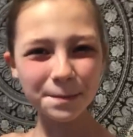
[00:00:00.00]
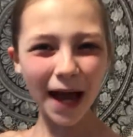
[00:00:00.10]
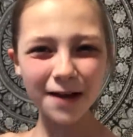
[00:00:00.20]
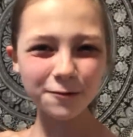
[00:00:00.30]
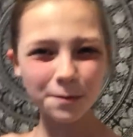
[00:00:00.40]

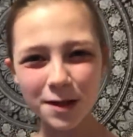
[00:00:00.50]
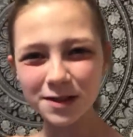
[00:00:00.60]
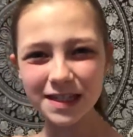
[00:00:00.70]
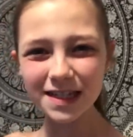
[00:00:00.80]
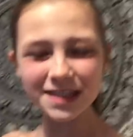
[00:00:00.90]
Back from
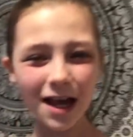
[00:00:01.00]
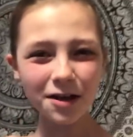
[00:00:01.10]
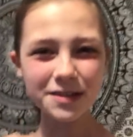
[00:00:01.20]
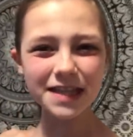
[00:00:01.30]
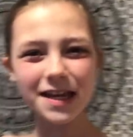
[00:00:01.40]
Lucia's
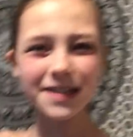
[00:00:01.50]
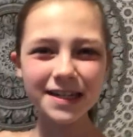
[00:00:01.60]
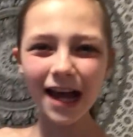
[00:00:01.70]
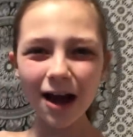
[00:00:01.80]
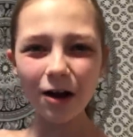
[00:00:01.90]
house, and
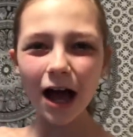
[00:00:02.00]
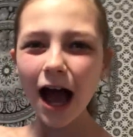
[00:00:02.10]
now